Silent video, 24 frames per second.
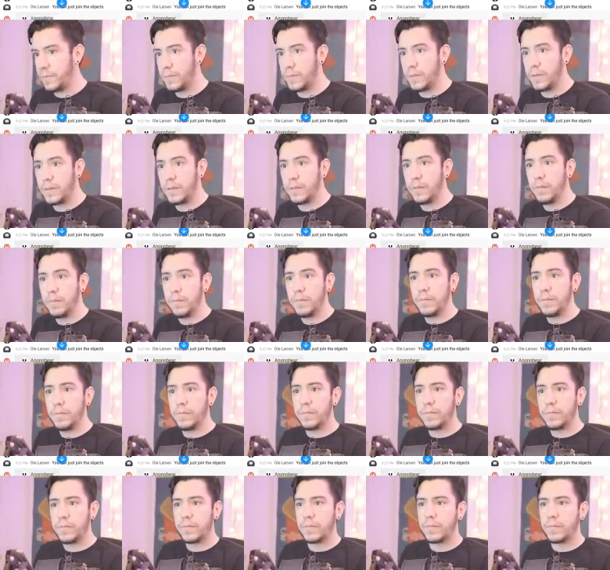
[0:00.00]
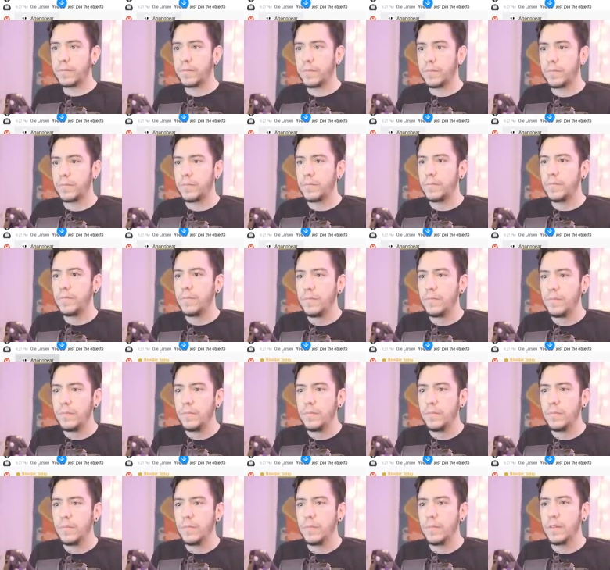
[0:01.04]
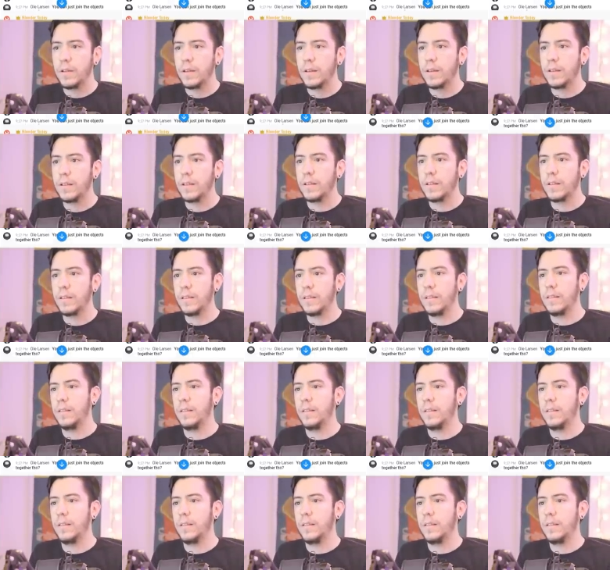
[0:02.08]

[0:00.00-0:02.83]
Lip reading: (no one is talking)